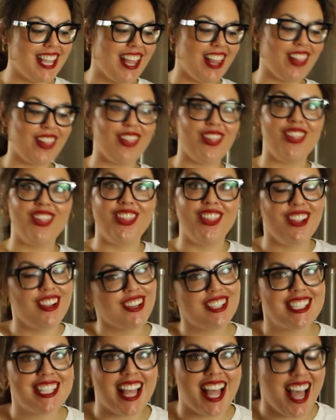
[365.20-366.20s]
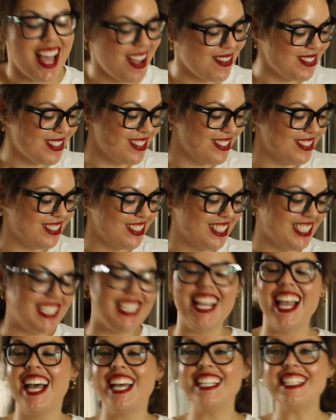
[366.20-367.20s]
It looks
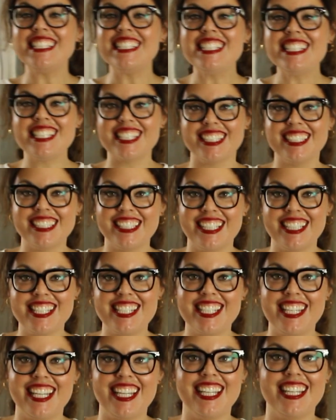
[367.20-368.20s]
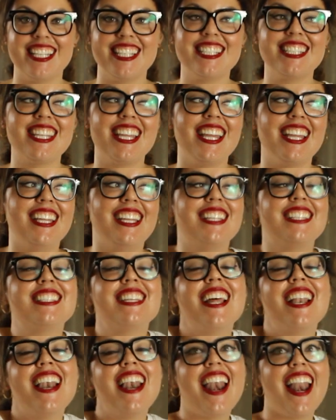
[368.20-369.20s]
absolutely delicious. It's
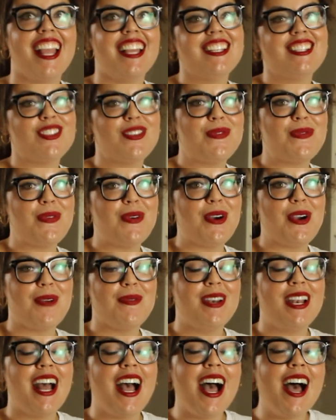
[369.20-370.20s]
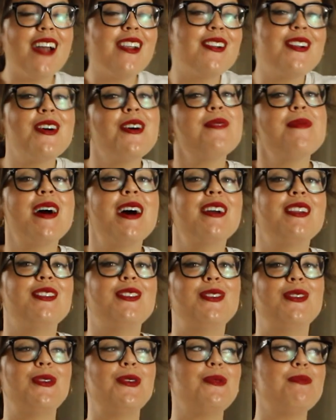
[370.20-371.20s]
nice and warm. And I don't know
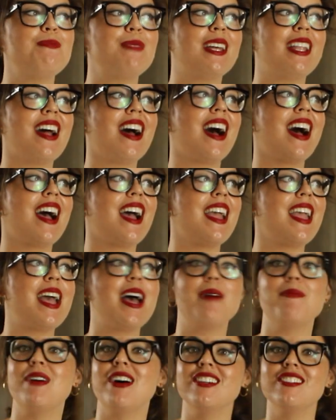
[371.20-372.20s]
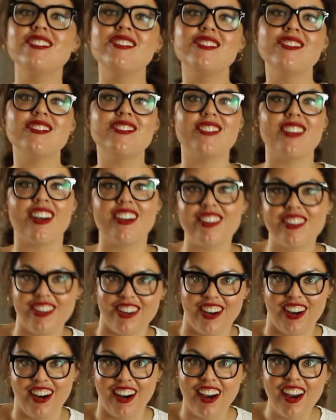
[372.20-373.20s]
about you, but I am a
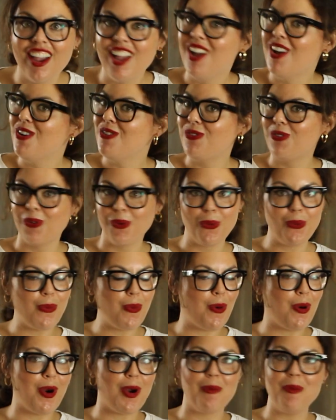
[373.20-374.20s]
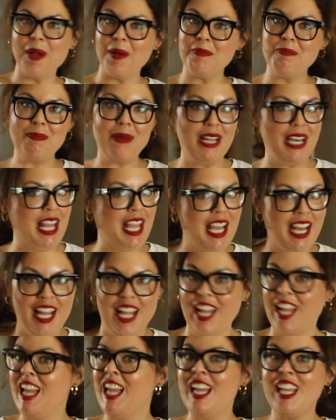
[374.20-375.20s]
sucker for warm
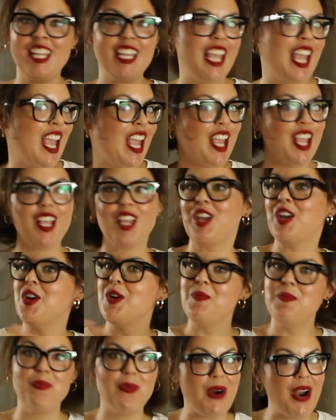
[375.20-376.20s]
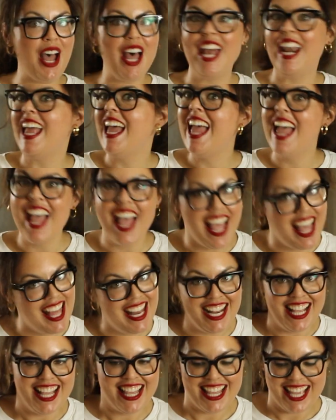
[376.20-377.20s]
banana cake, bread,
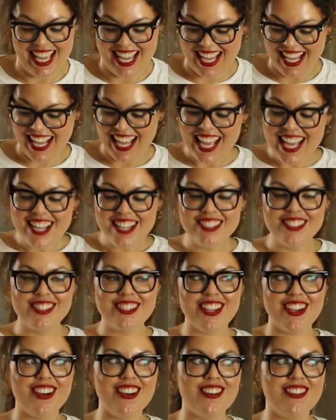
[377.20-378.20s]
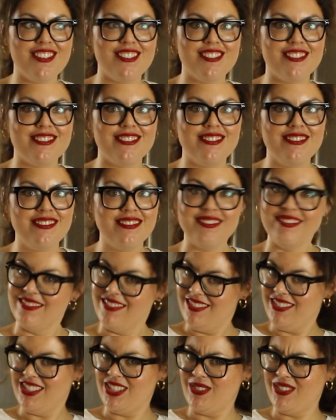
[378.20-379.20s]
anything. So,
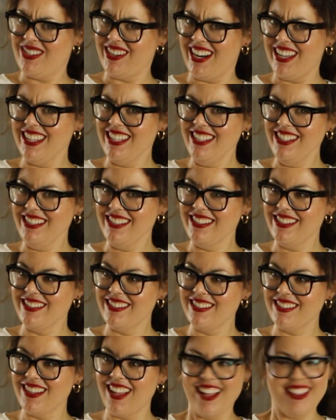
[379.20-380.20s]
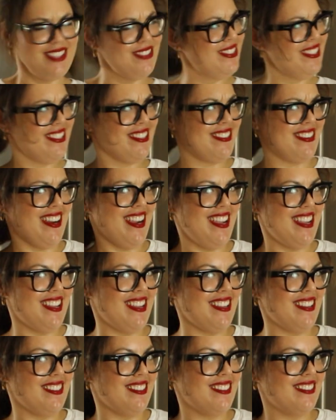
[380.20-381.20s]
should we try this? I think we should try
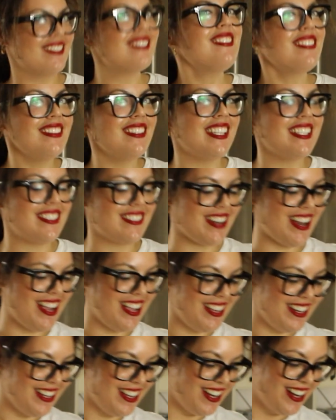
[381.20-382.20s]
it. Let's try it.